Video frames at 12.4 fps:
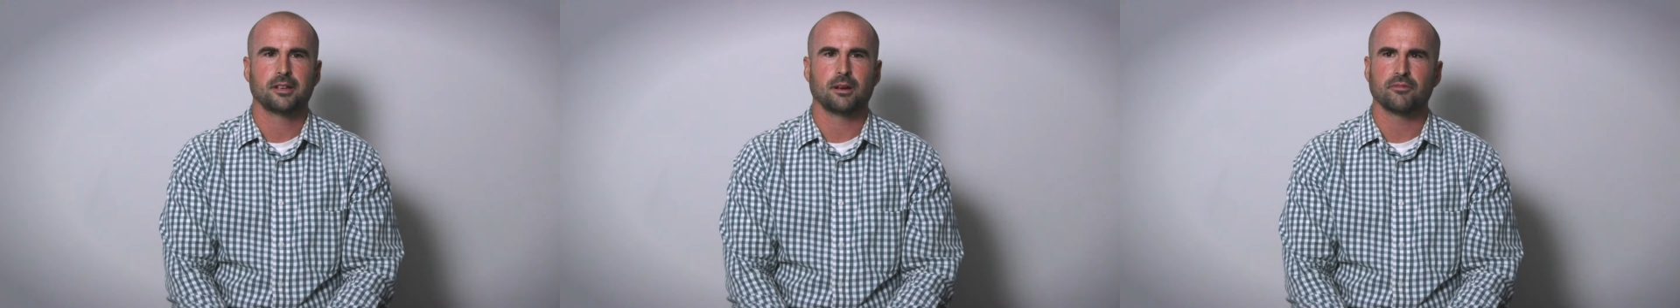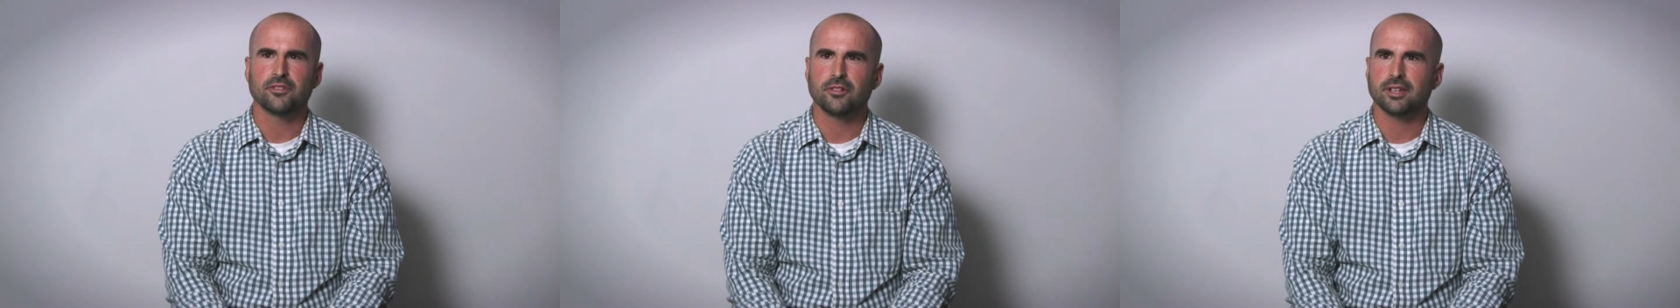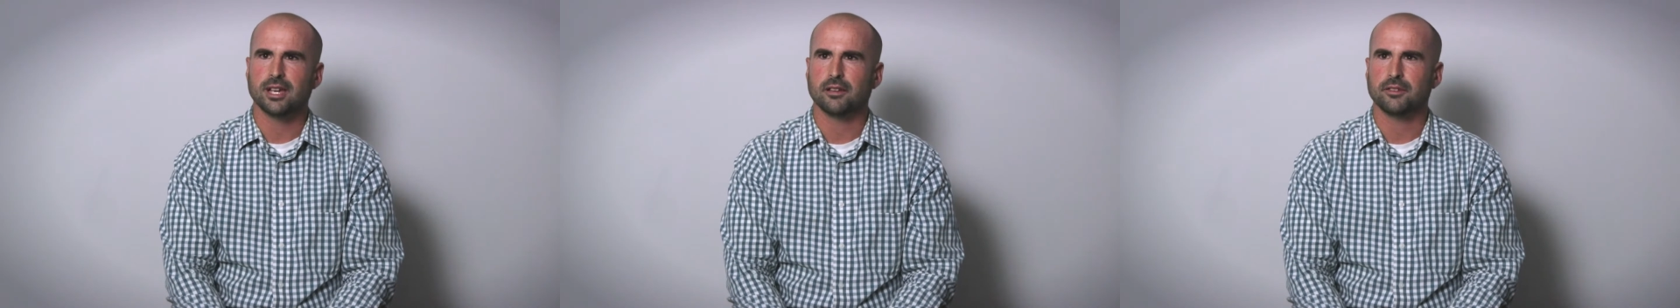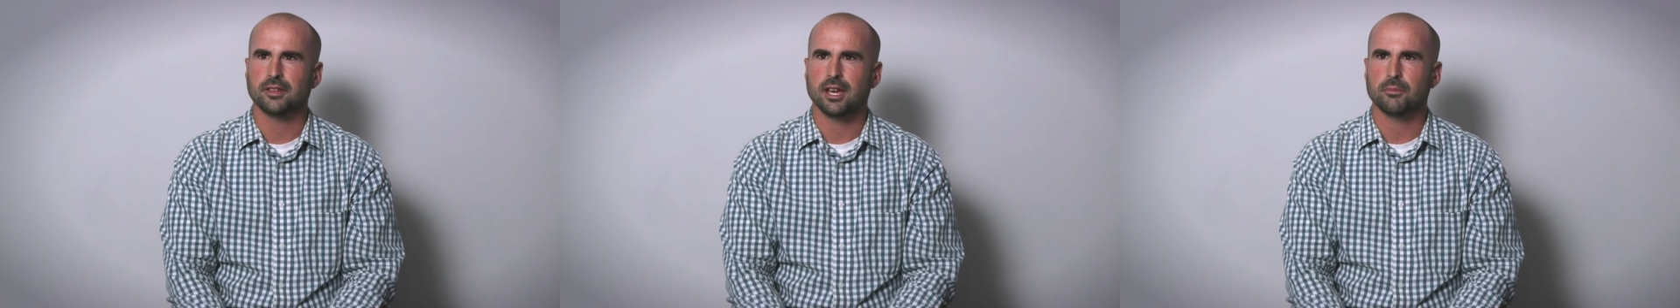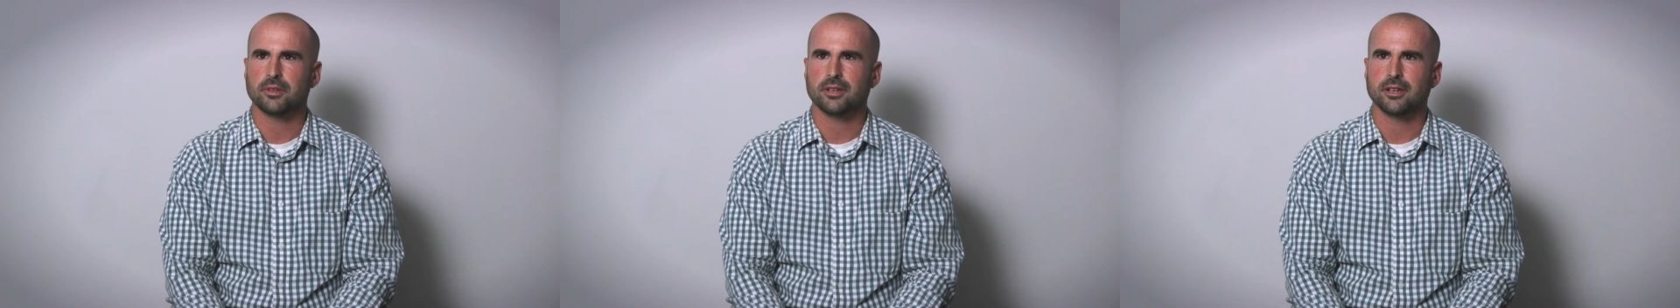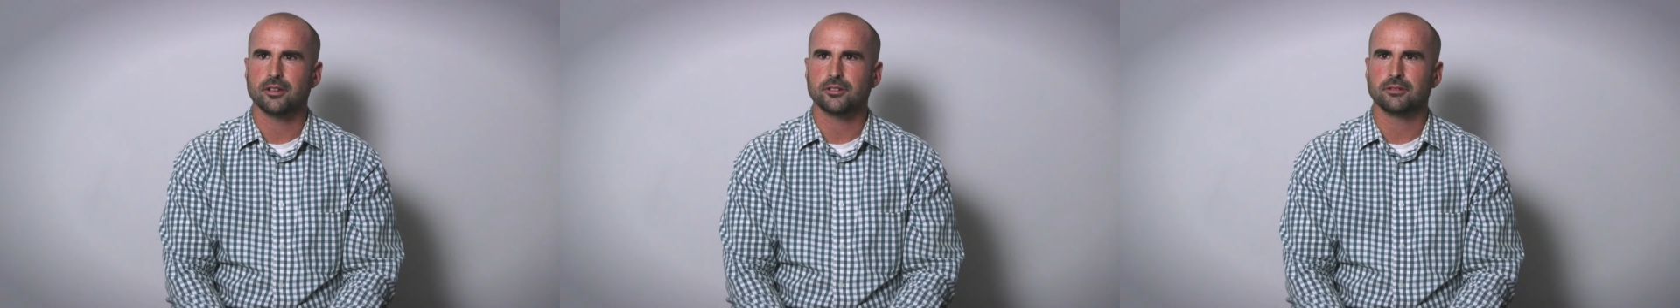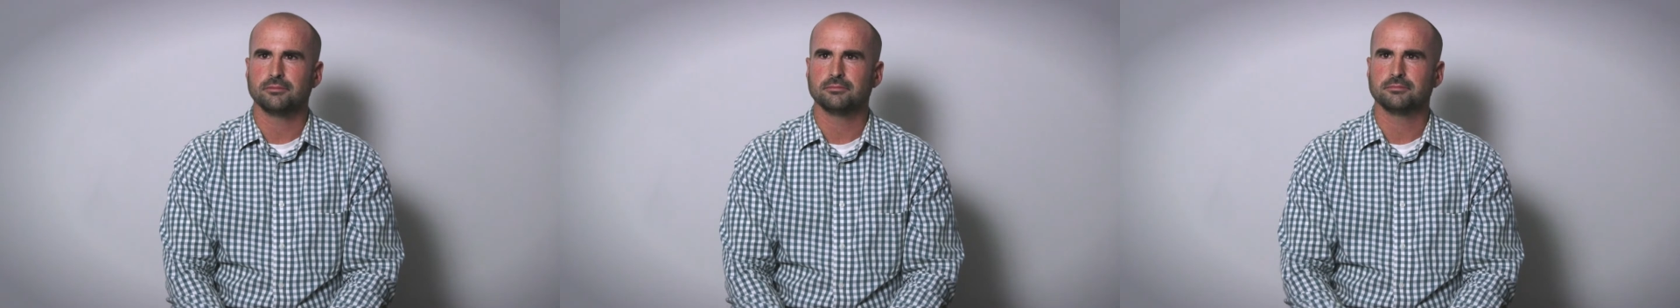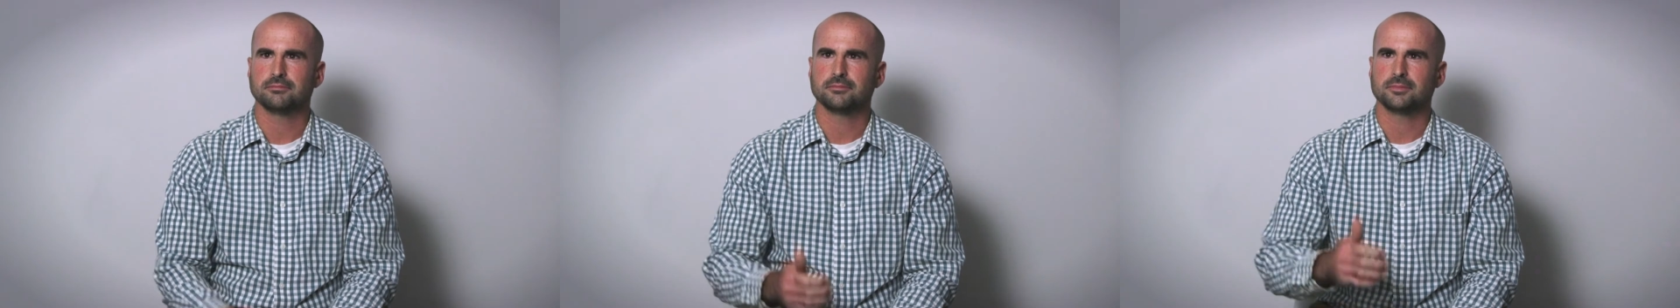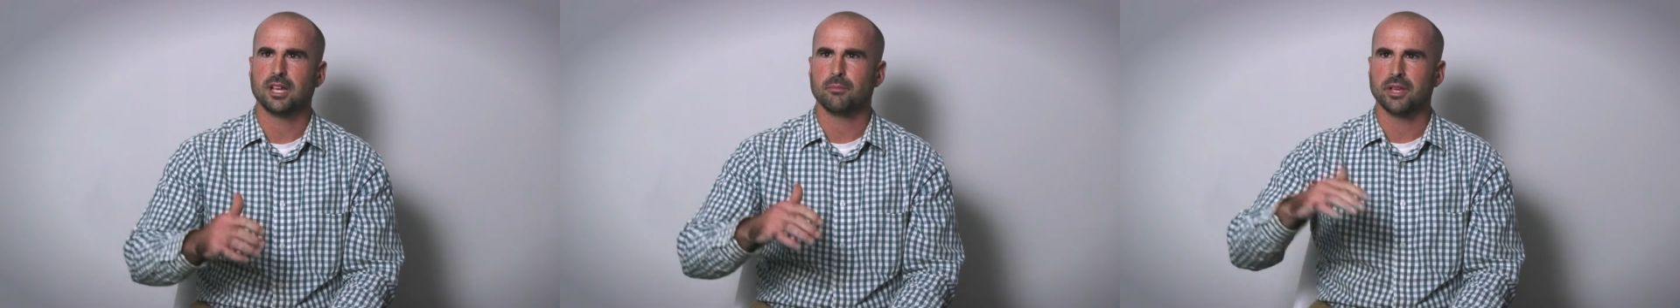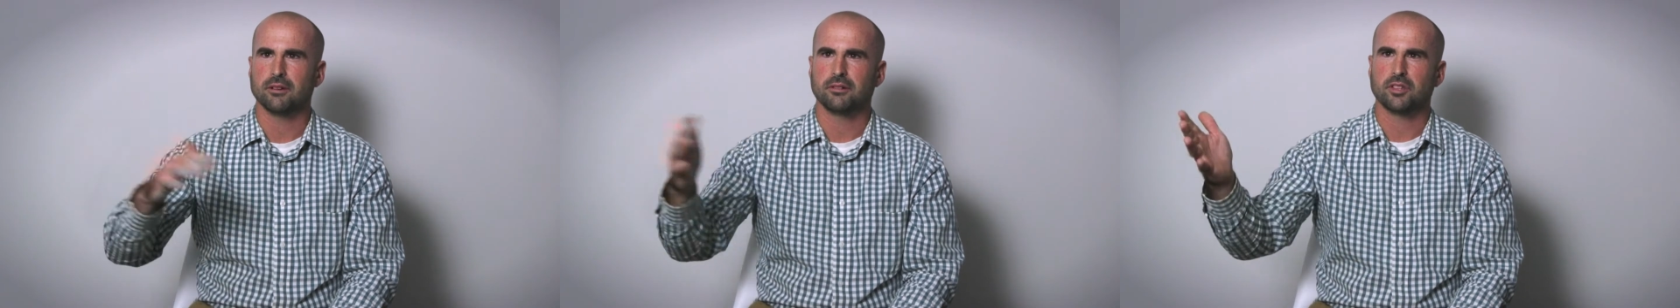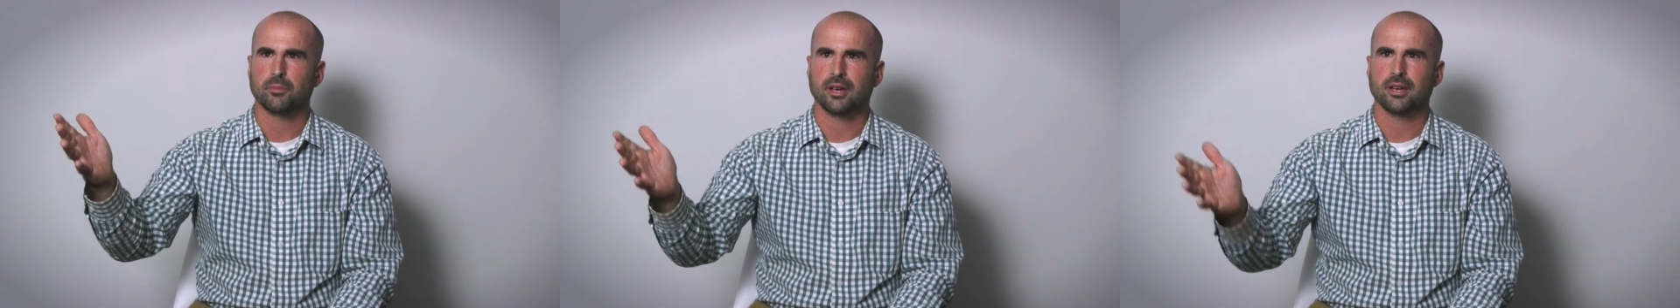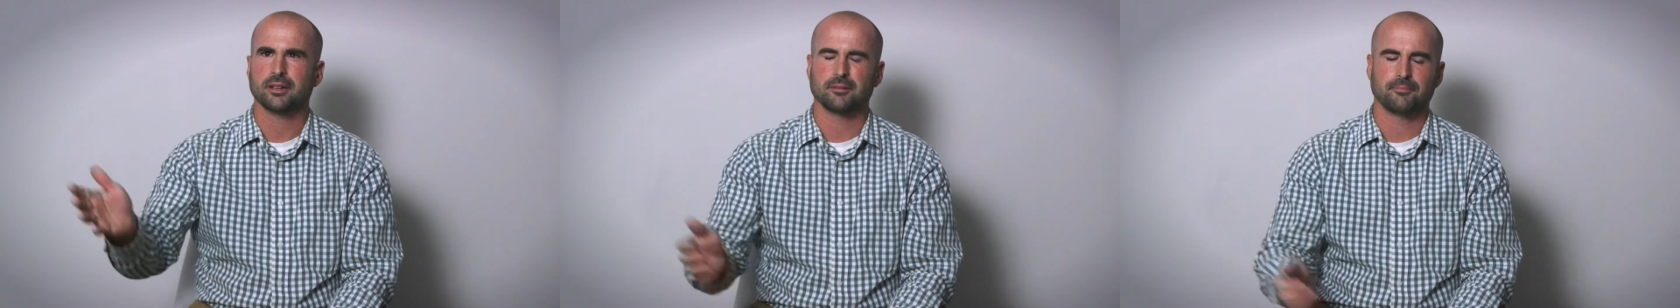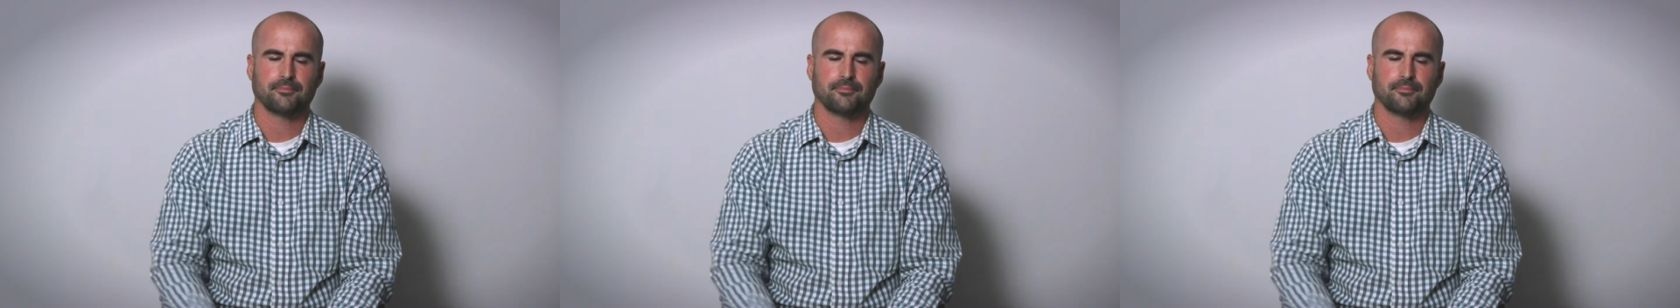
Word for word: I'm filling out the application, I'm mailing the packet.